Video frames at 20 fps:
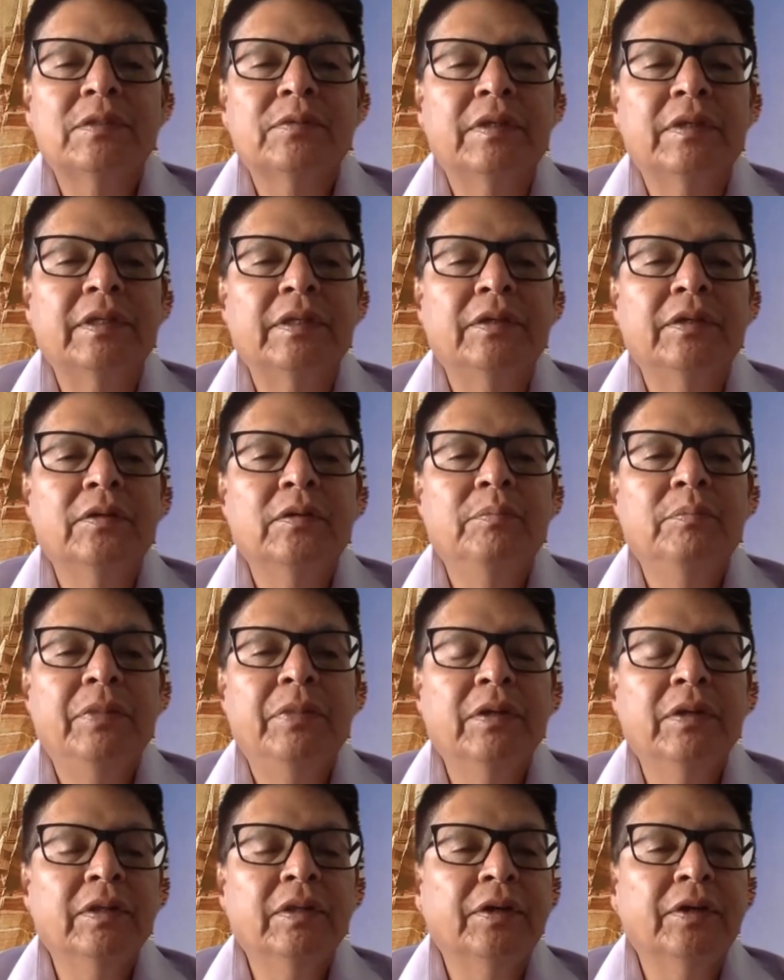when you
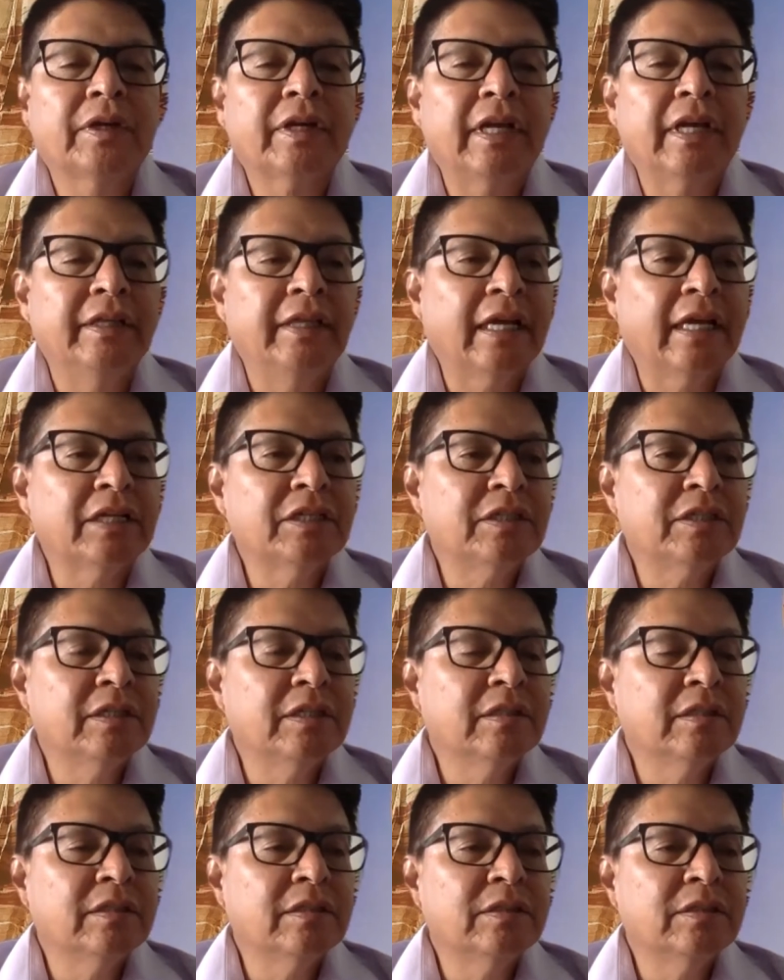build your
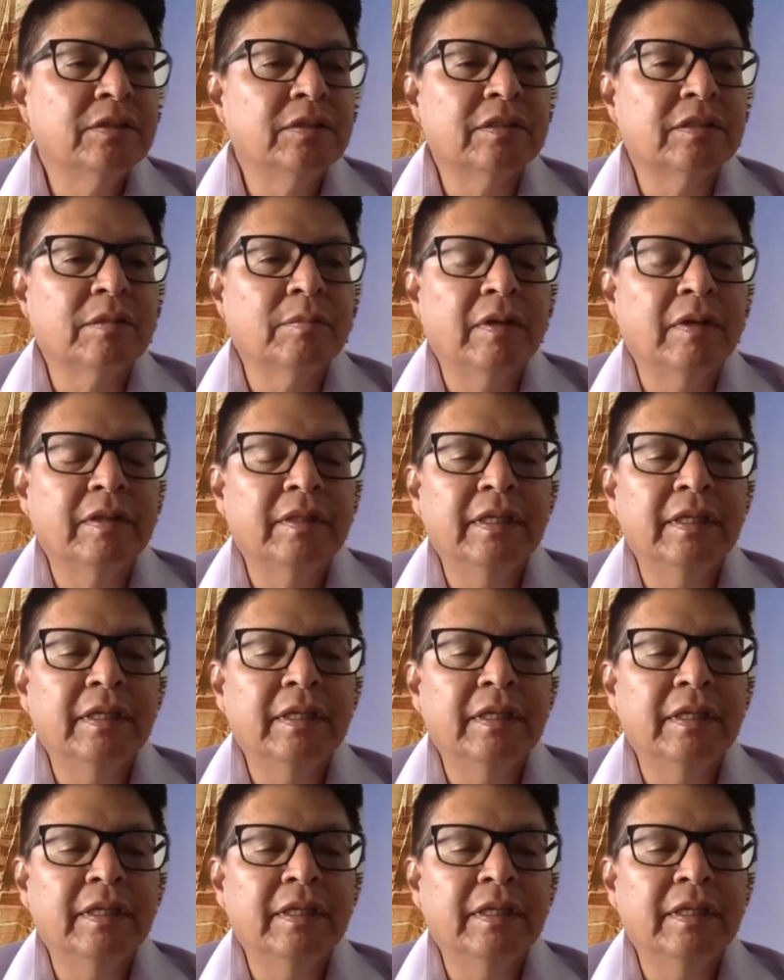connections to some of